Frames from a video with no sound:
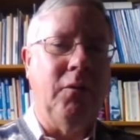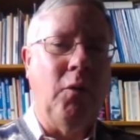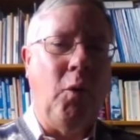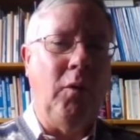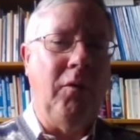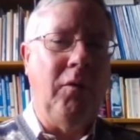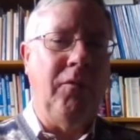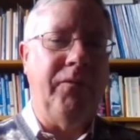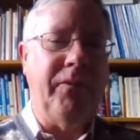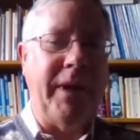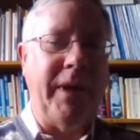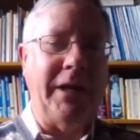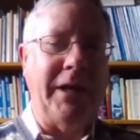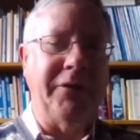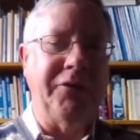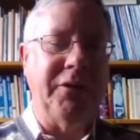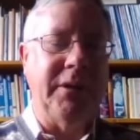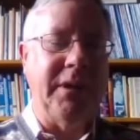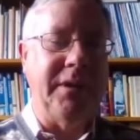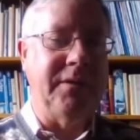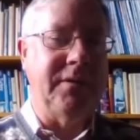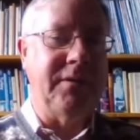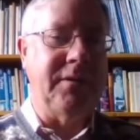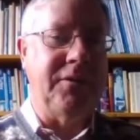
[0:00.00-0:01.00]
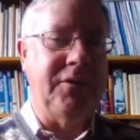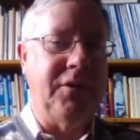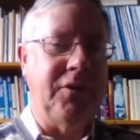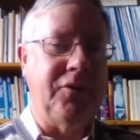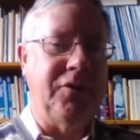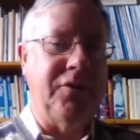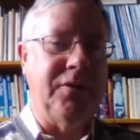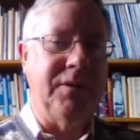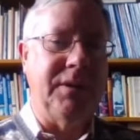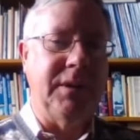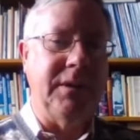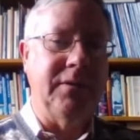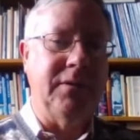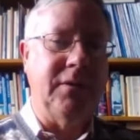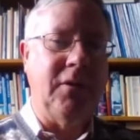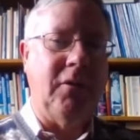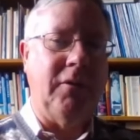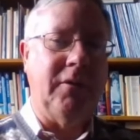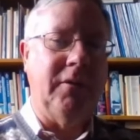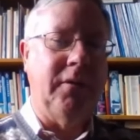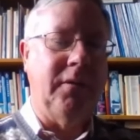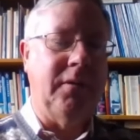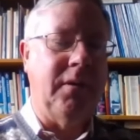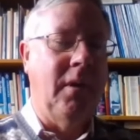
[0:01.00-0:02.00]
all financial institutions in
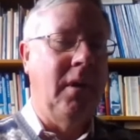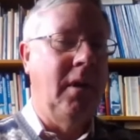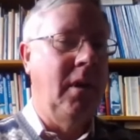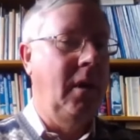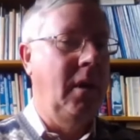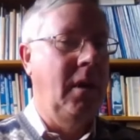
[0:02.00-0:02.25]
Scotland,